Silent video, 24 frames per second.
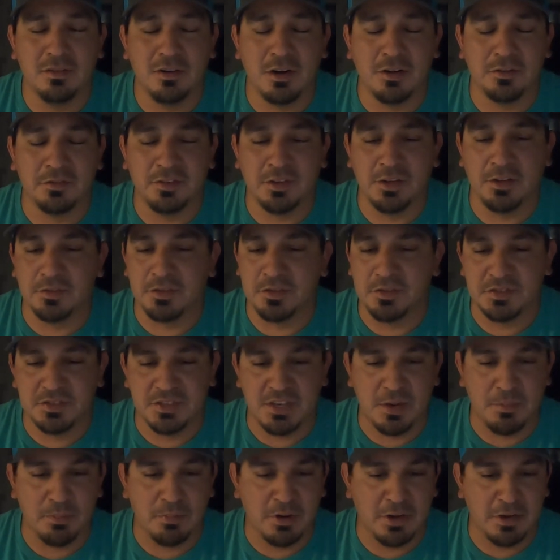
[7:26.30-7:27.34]
ourselves in
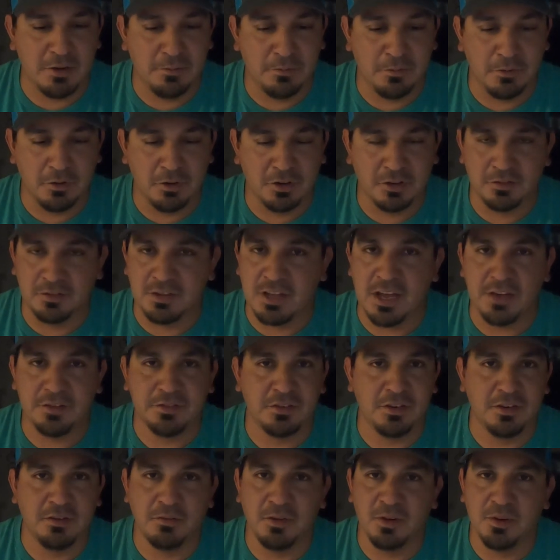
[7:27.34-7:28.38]
shape, ready for it, because
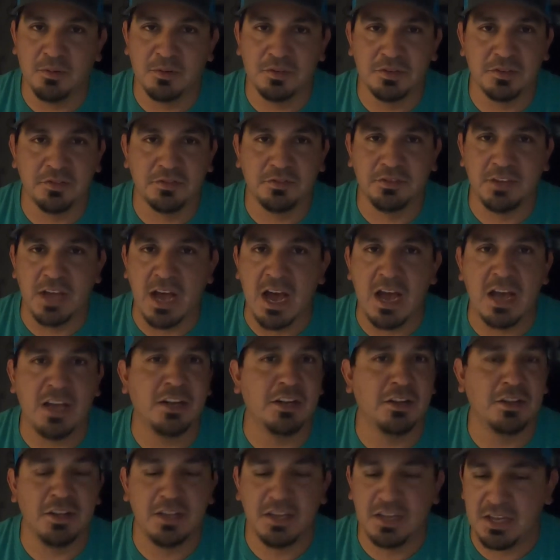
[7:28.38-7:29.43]
last year we were just
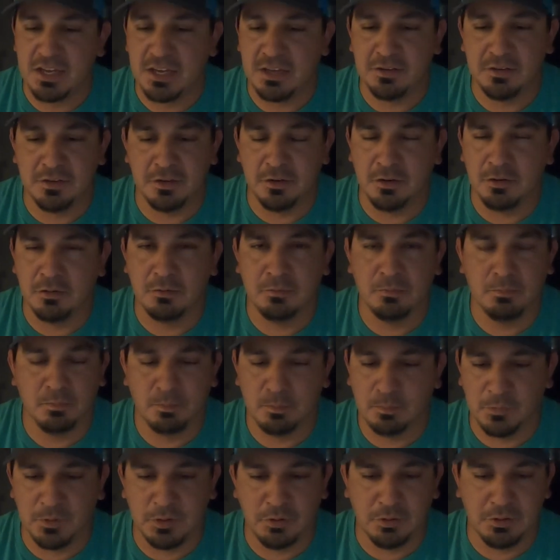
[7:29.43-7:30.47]
dying in the heat, you know,
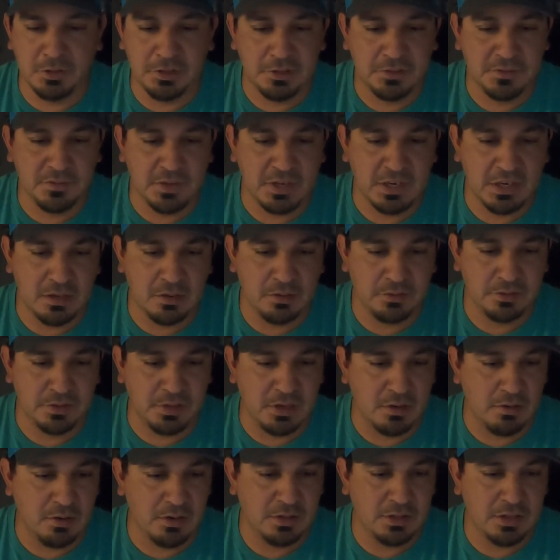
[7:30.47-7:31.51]
doing these videos
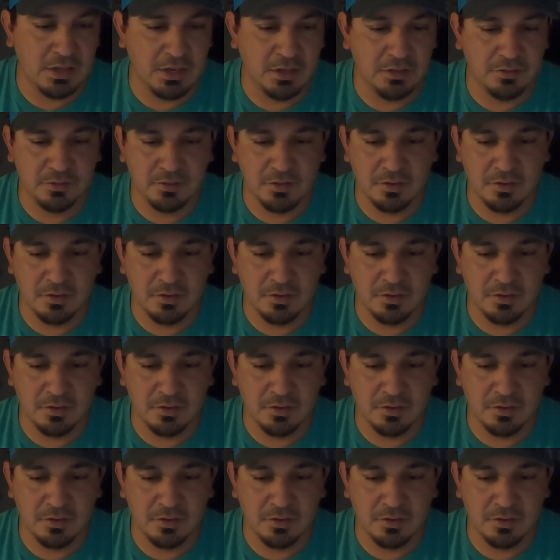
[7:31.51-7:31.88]
and everything.